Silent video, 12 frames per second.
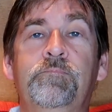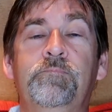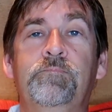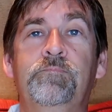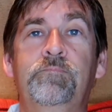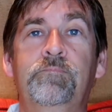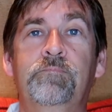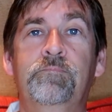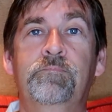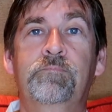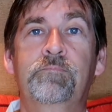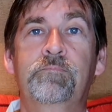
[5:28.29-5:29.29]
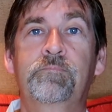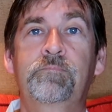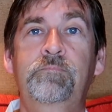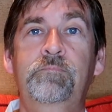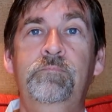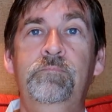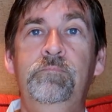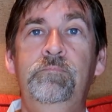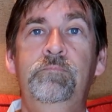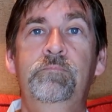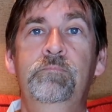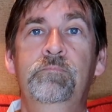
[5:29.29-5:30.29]

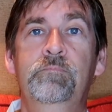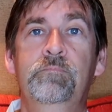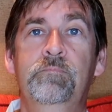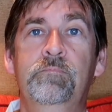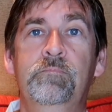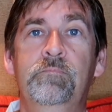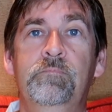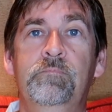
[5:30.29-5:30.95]
This person isn't speaking.